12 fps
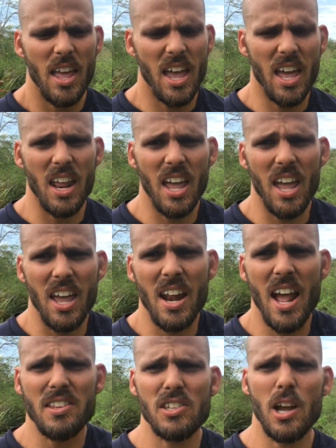and it
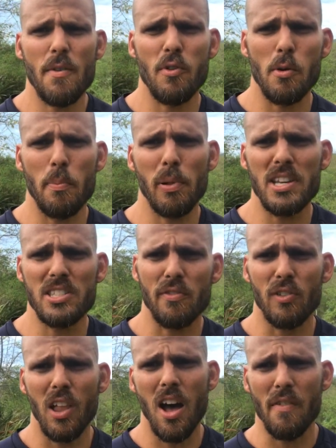has to come from a place
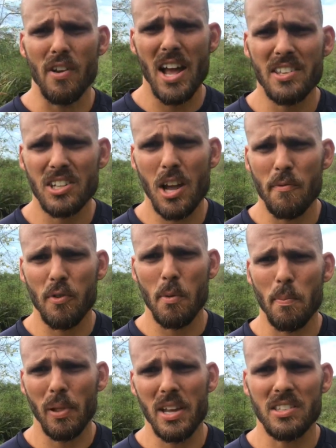of love. It has to come from
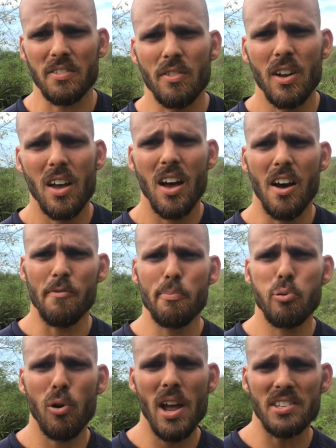a place of
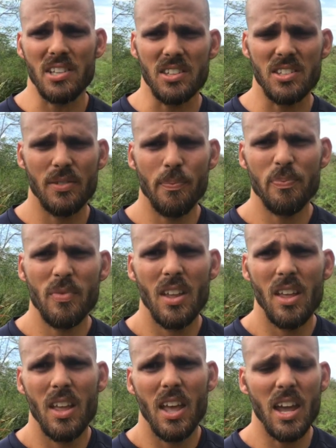presence.
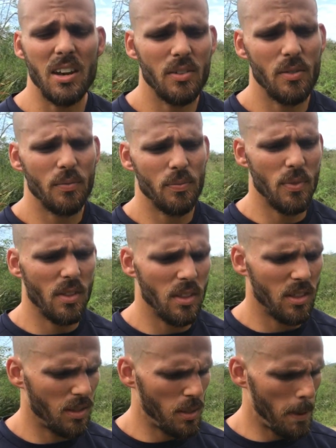And
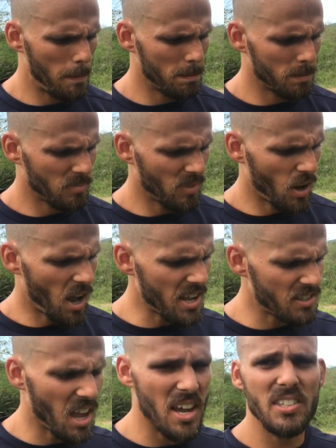I
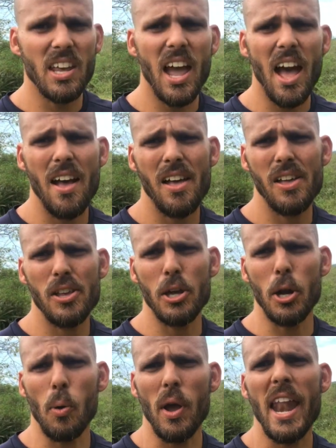say,
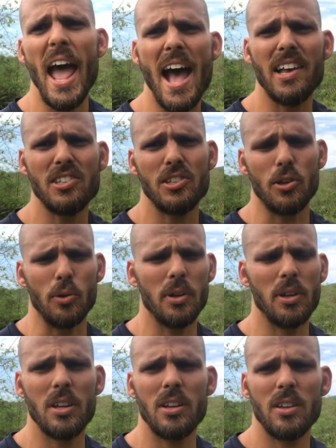it has
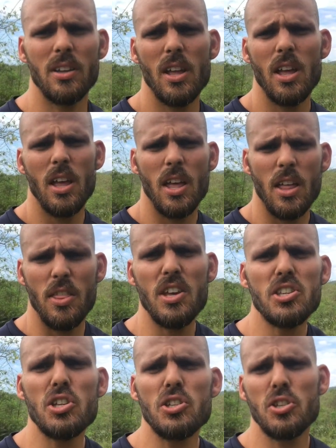to.
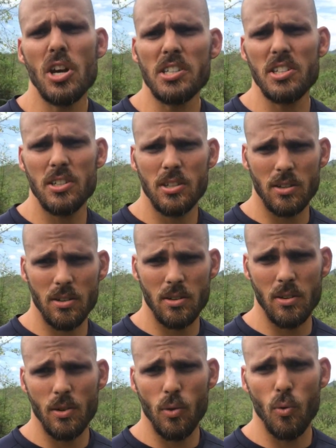This is just
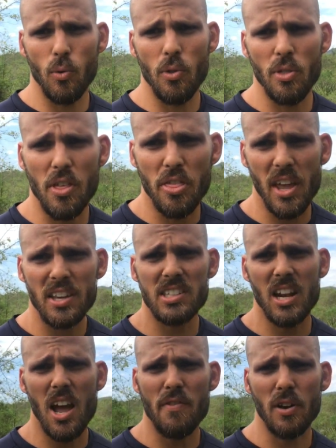the things
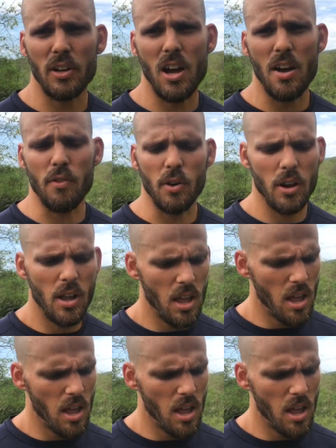that I've uncovered.